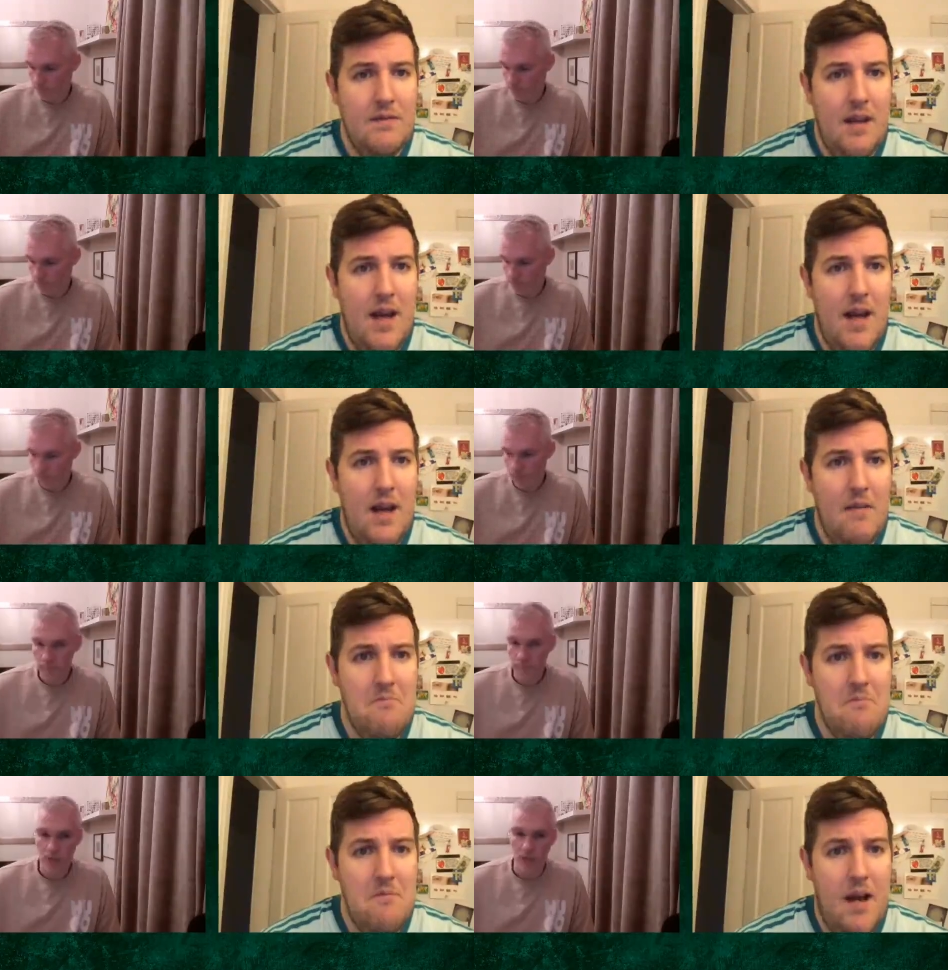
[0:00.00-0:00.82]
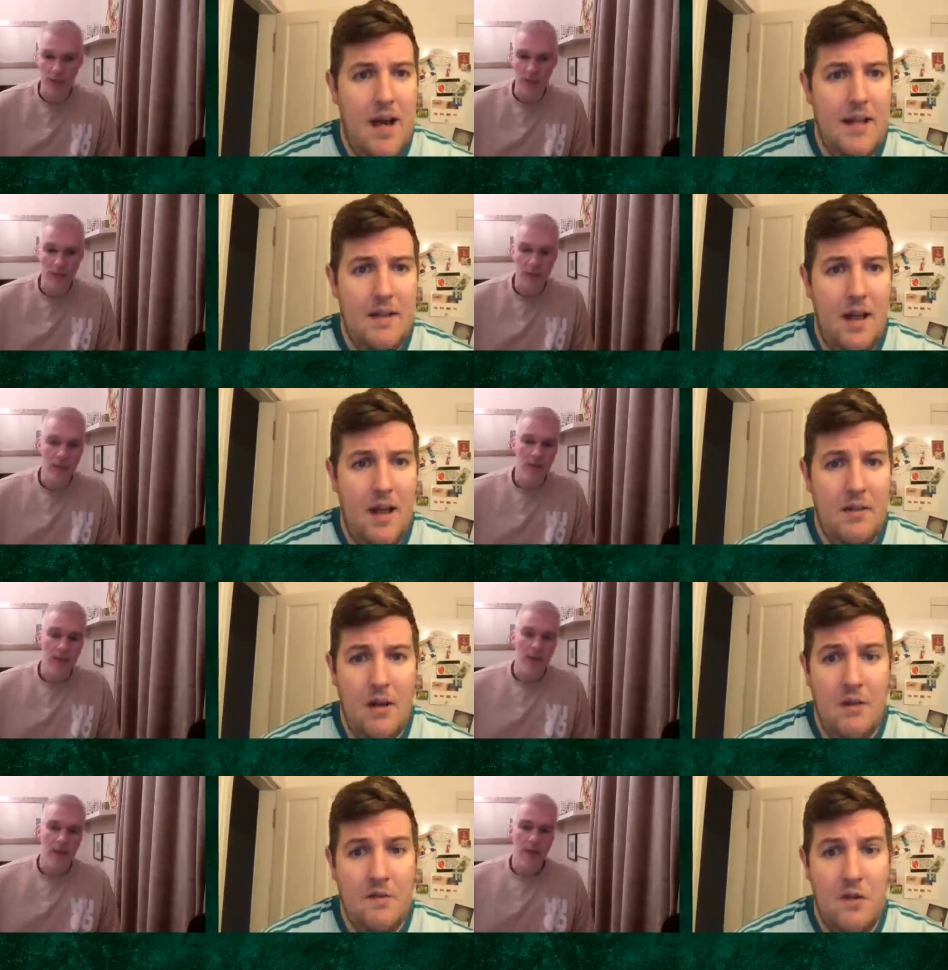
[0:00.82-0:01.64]
Speaker 1: Um, yeah. and, and,
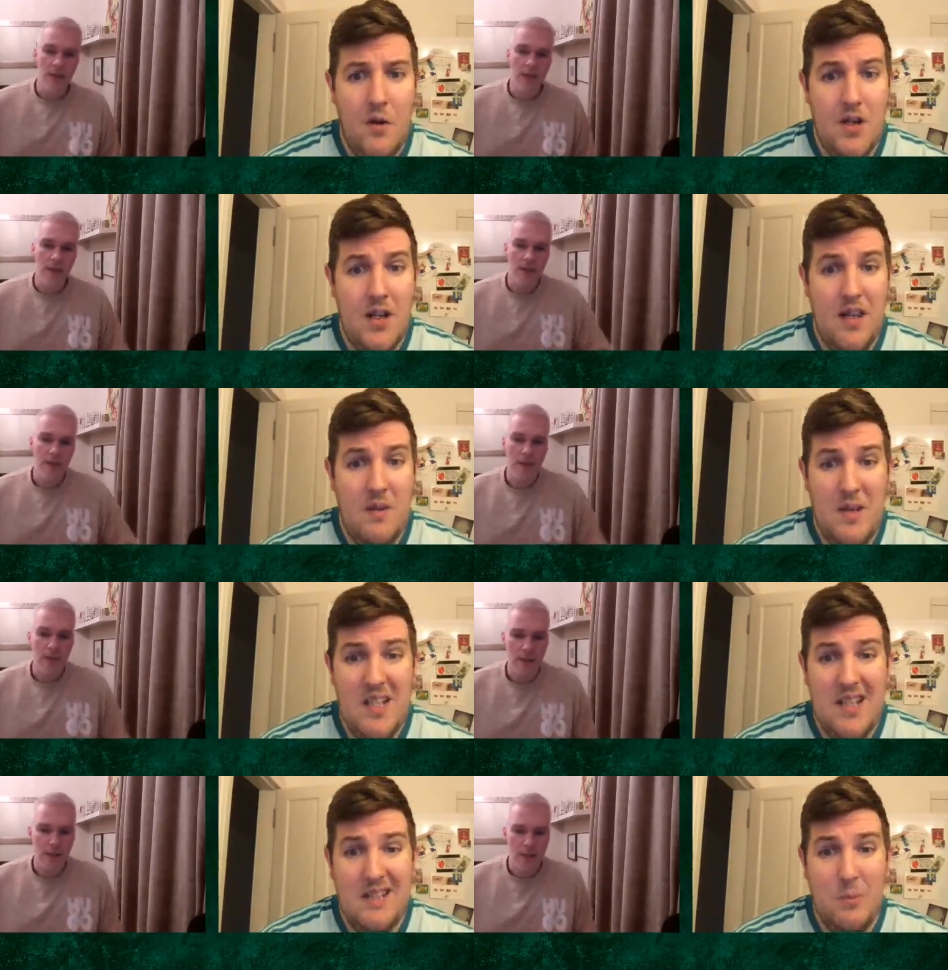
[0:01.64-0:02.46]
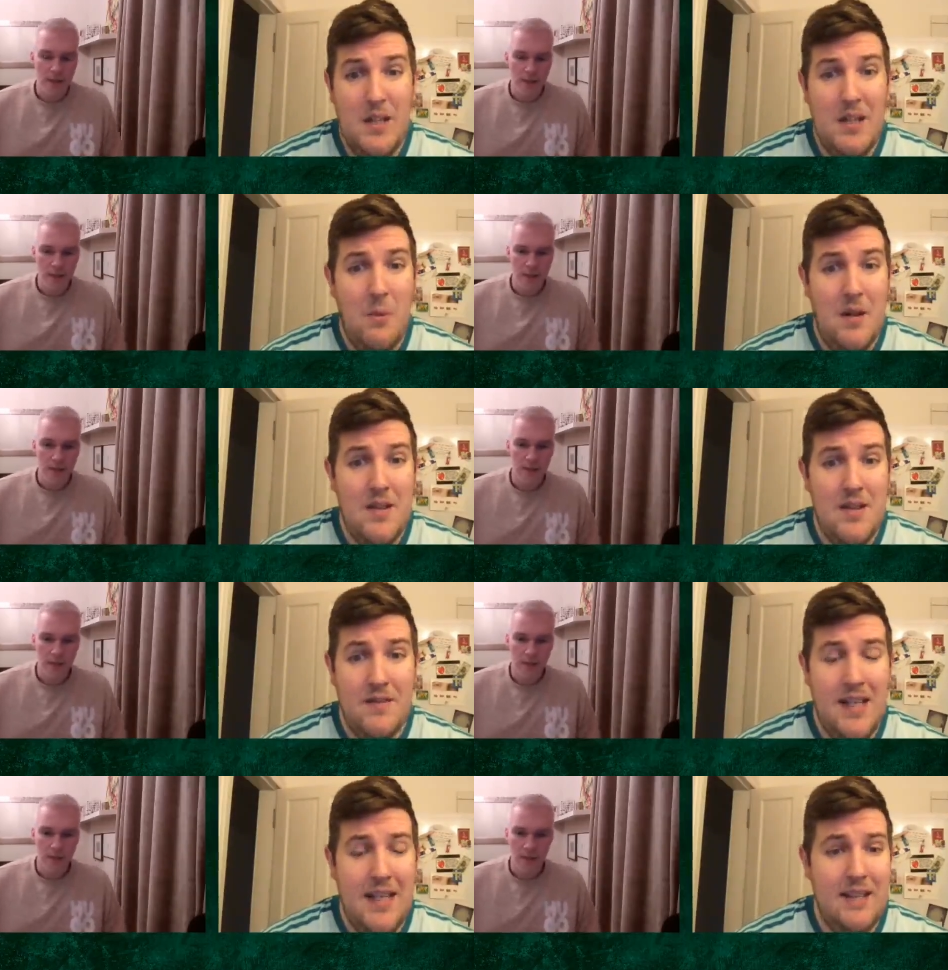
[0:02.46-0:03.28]
unfortunately, we're we're the ones that
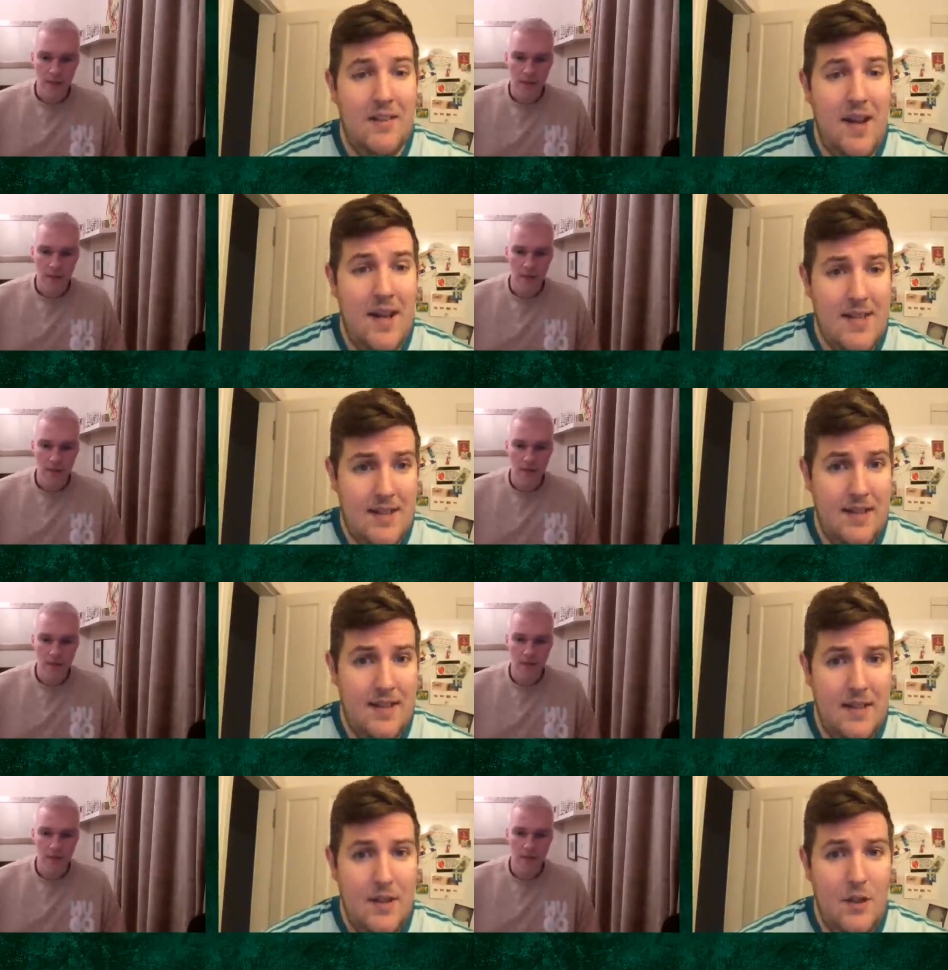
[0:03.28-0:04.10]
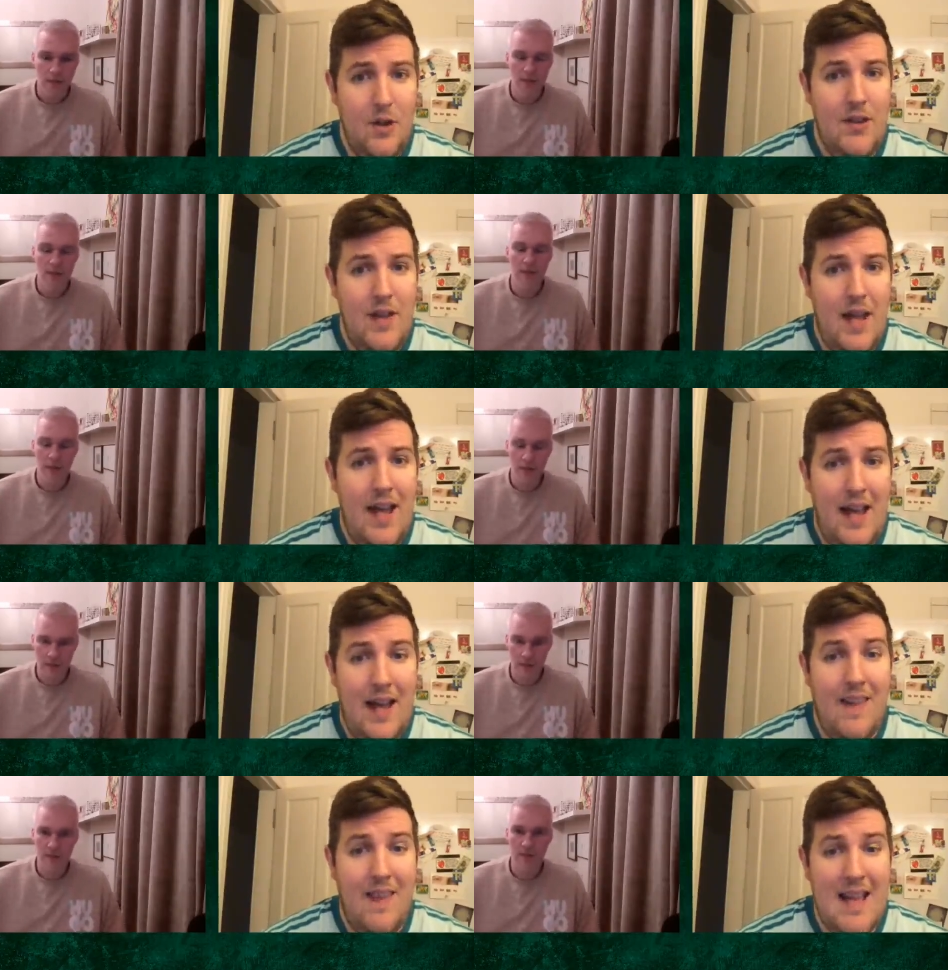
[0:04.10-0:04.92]
have taken the risk on that
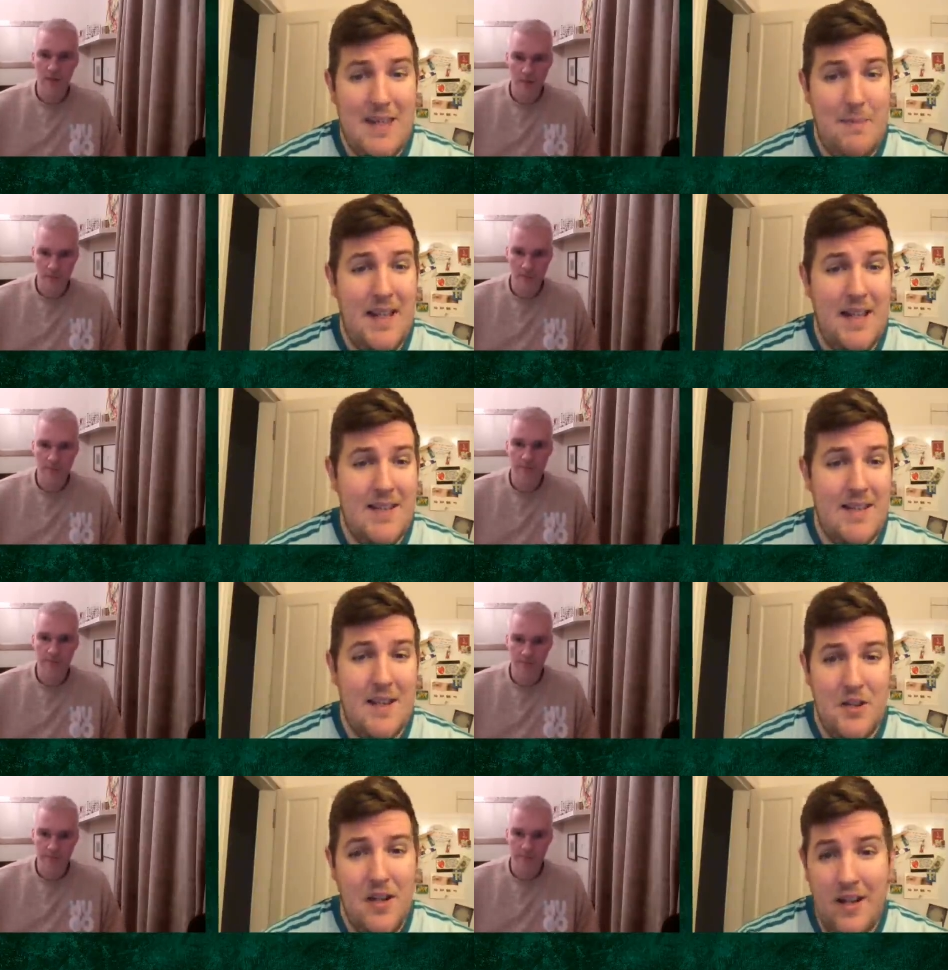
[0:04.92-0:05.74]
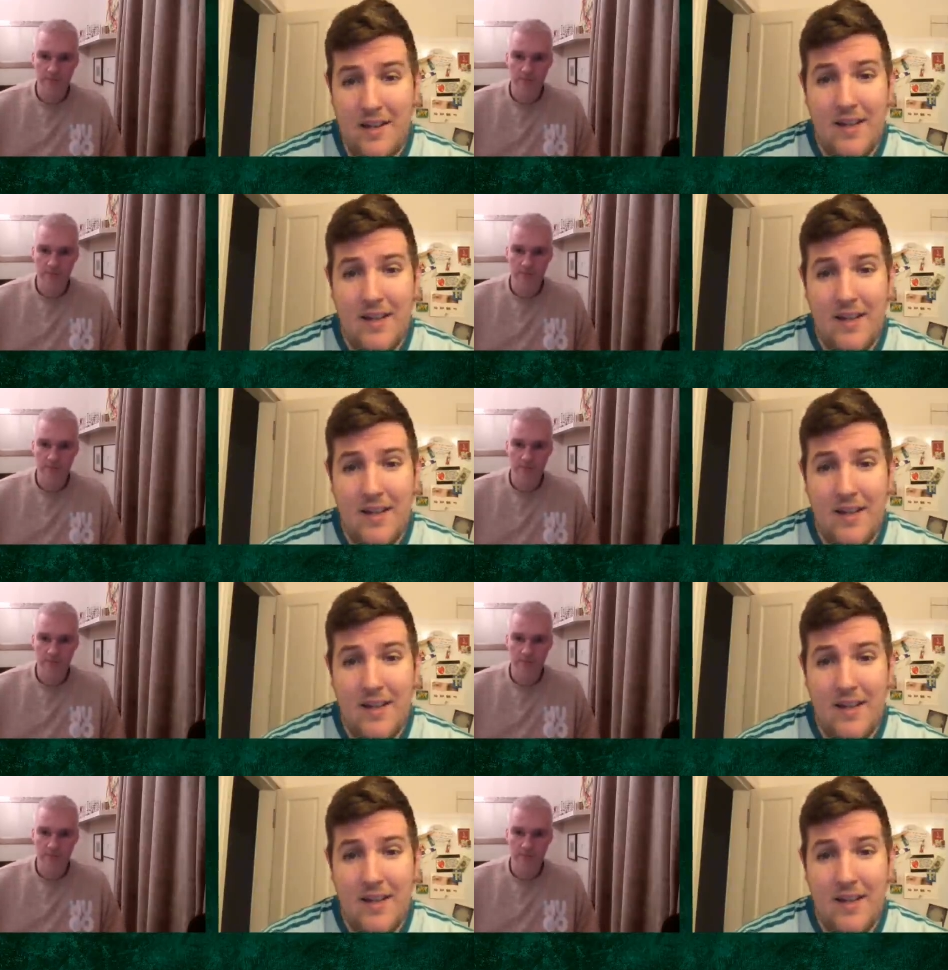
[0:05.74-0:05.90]
uh, last minute decision, and